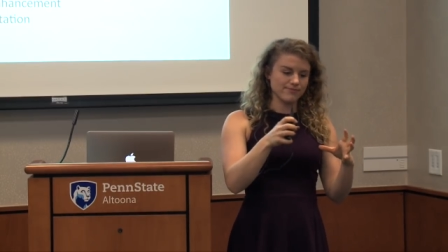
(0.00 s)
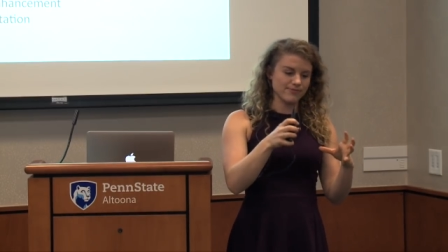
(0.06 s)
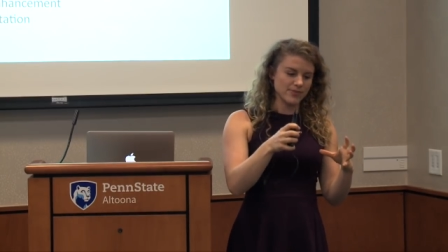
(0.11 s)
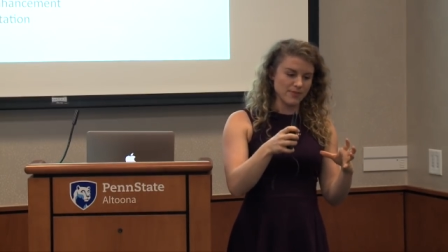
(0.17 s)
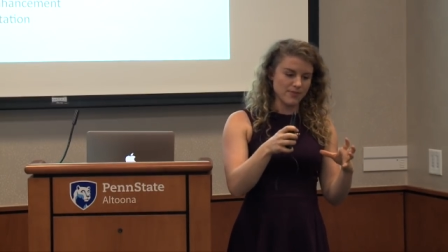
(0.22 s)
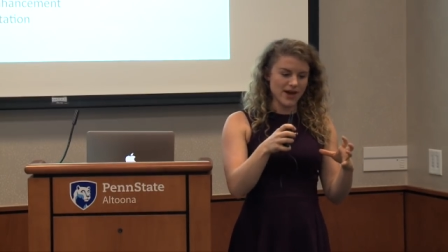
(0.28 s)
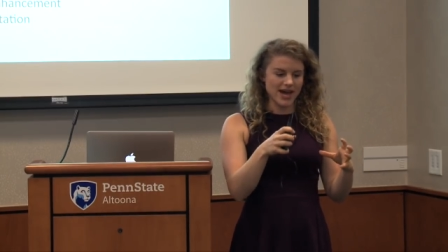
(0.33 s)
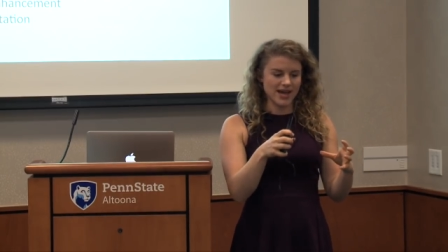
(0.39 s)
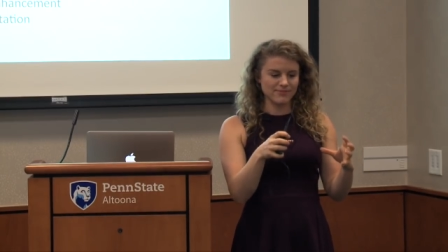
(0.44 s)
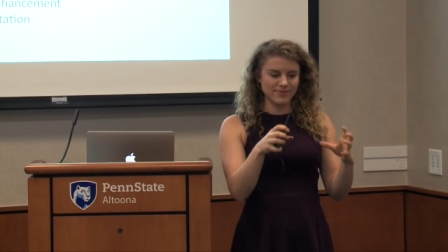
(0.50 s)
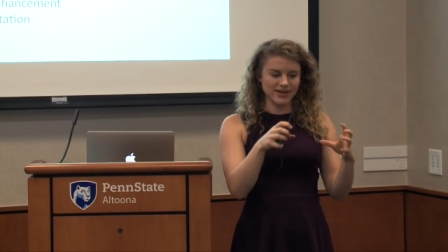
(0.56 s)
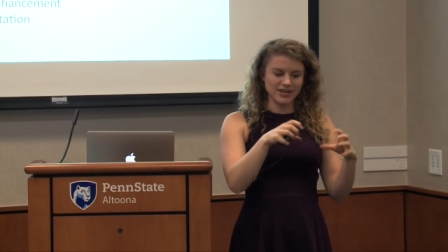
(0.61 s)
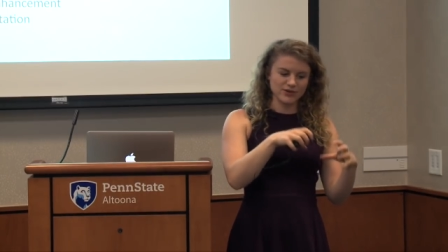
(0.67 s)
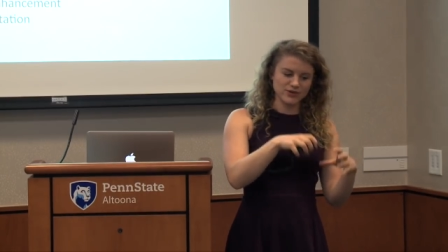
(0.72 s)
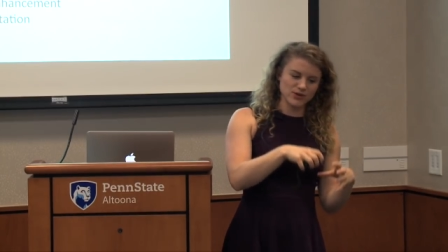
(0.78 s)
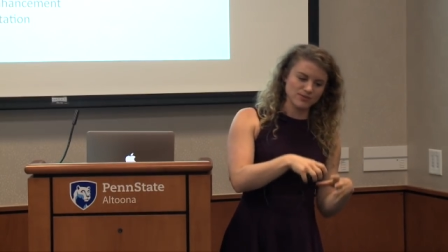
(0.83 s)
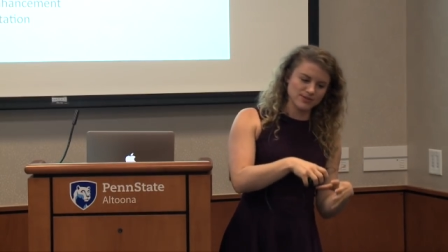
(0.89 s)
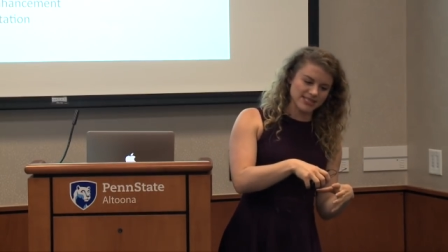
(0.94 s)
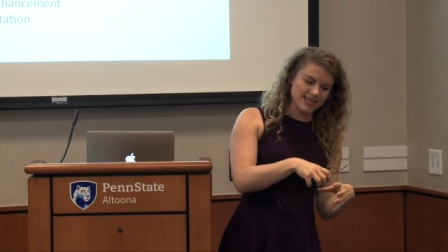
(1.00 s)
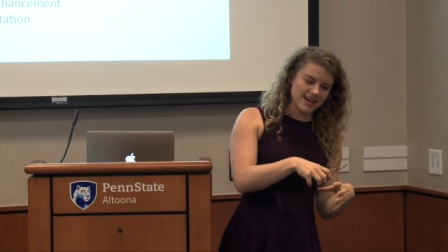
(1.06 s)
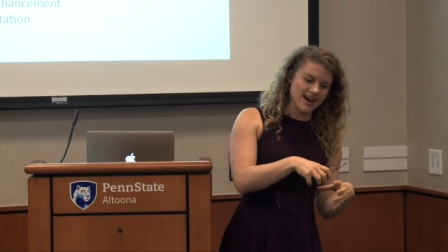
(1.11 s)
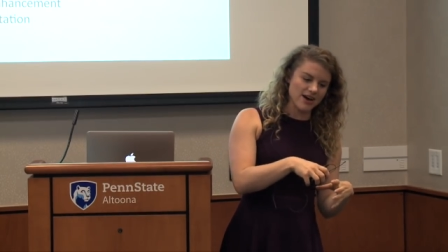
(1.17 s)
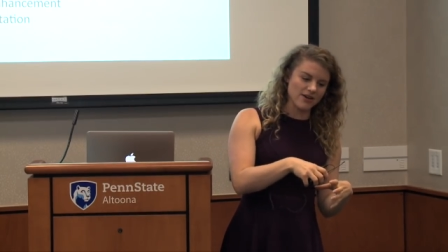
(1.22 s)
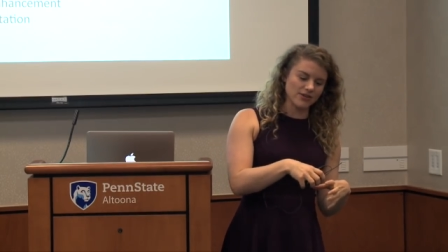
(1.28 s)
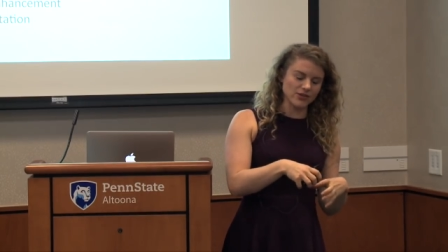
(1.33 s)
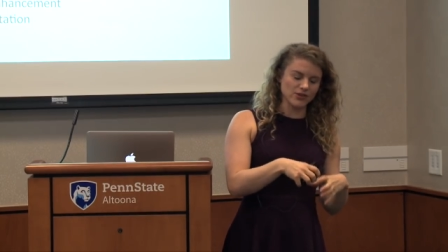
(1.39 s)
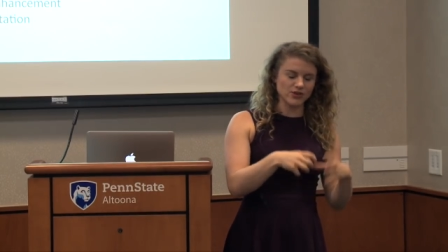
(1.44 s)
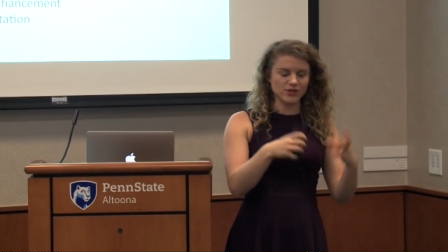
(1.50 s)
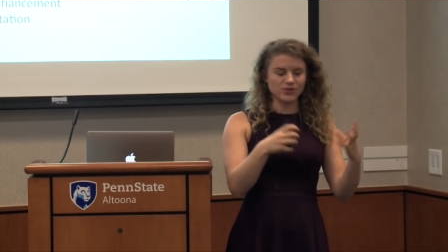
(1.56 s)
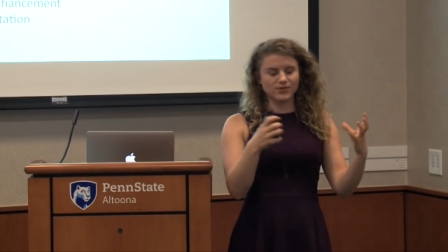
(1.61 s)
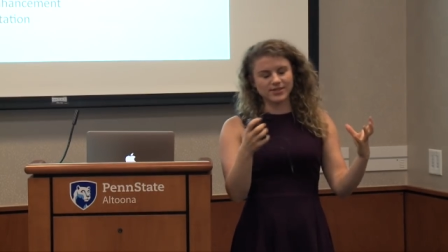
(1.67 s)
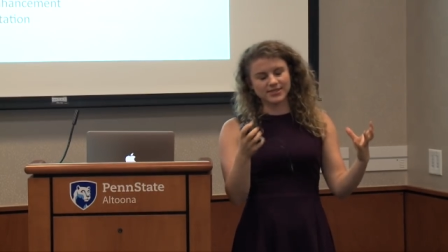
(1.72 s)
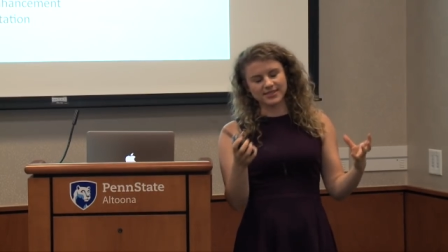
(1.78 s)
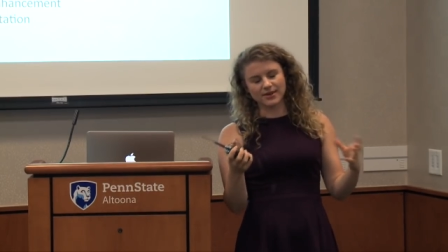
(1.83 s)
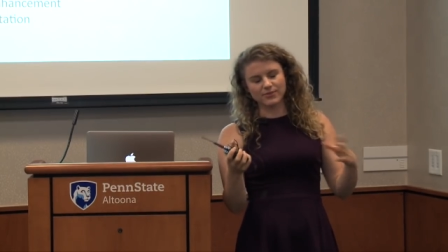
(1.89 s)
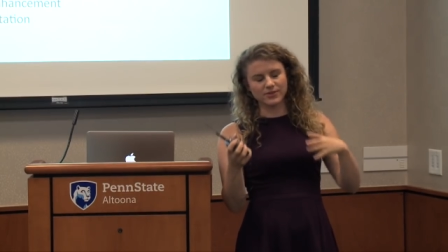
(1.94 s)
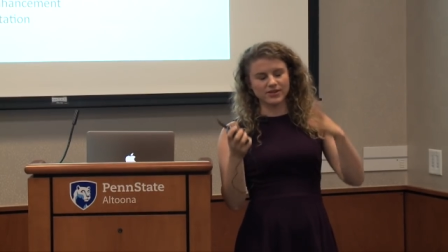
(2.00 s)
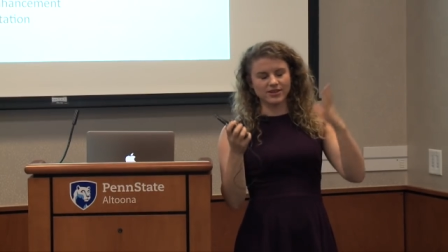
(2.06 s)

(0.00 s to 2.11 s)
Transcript: the bad microbes down and the good ones up.